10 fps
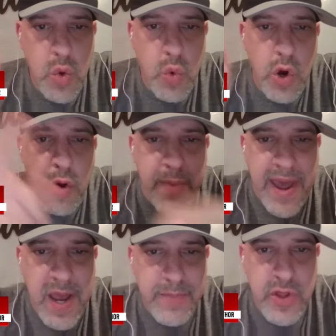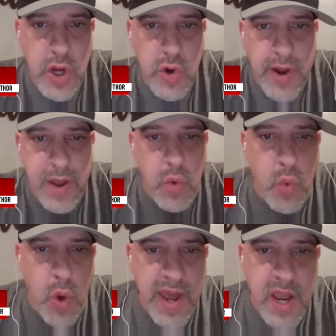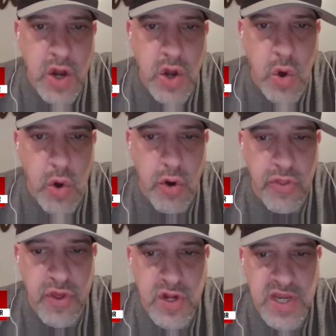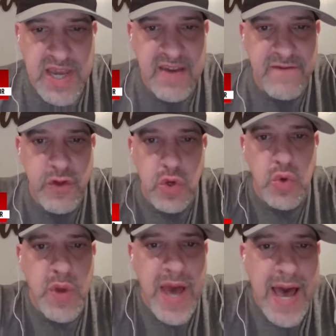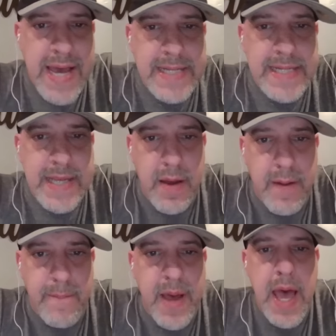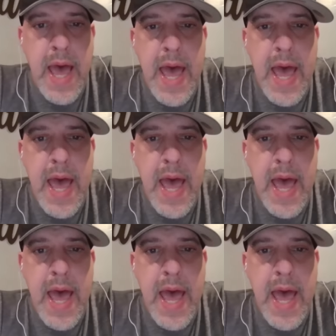We're going back up to the Great White North to give you guys some